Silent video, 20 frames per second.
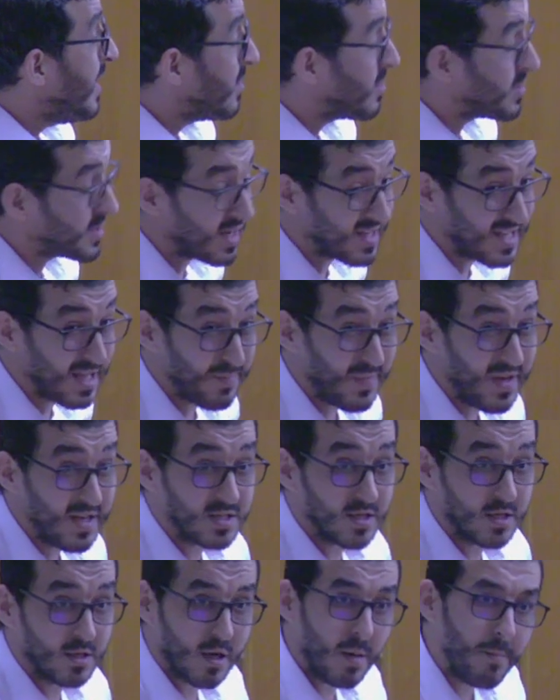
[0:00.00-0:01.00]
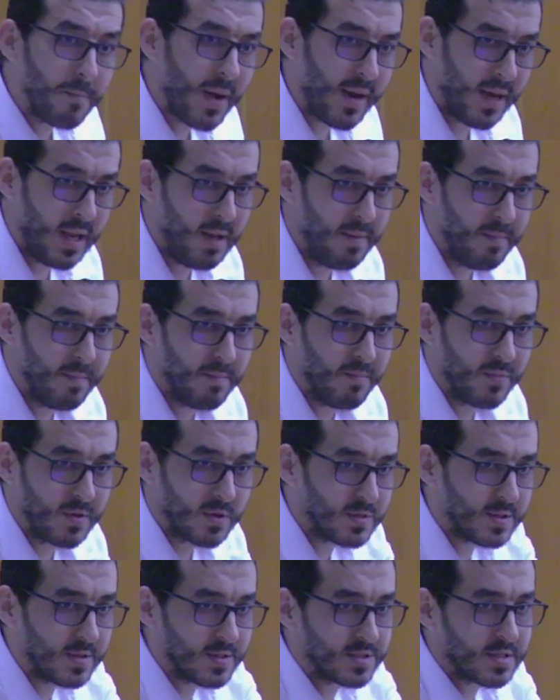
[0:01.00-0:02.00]
a startup is a company,
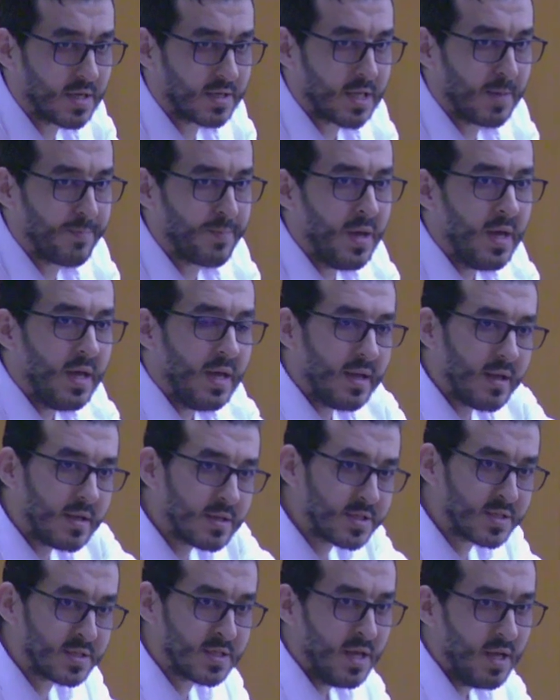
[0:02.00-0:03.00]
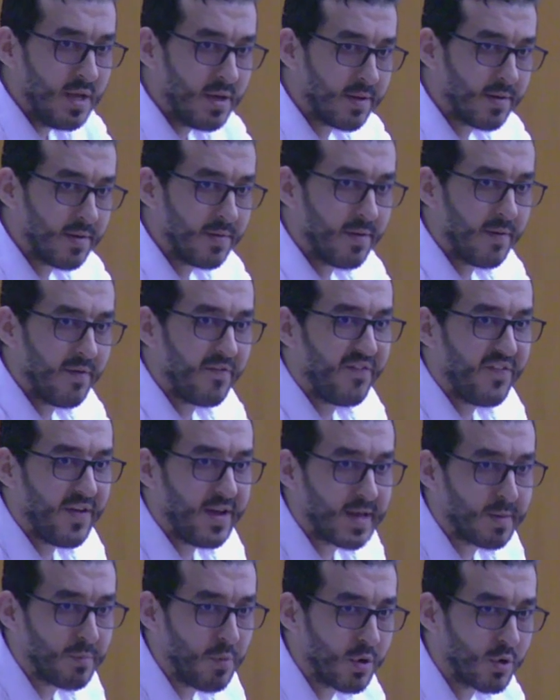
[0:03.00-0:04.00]
because a startup, it's a
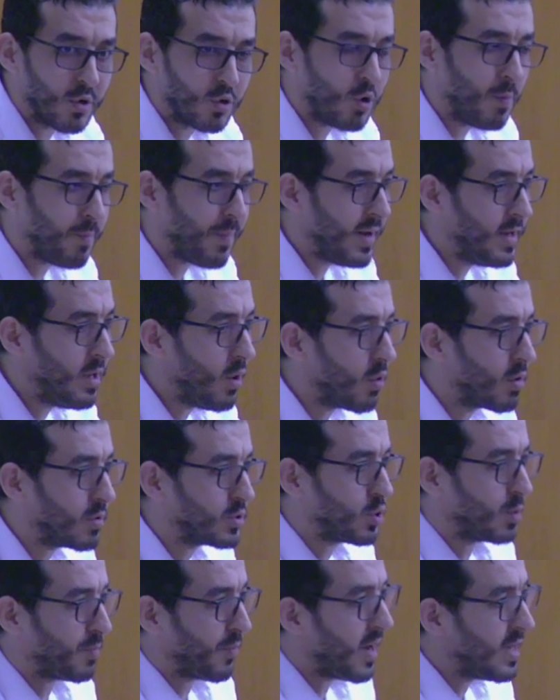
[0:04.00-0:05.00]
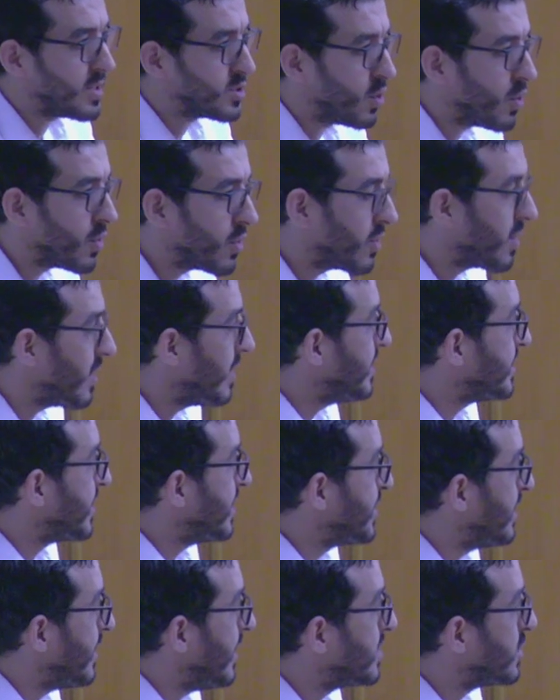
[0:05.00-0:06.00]
firm or a company or enterprise or
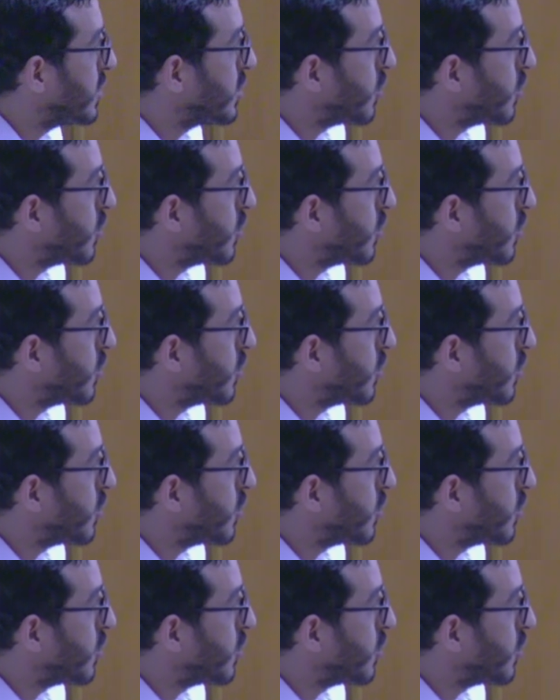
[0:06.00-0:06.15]
organization. It's a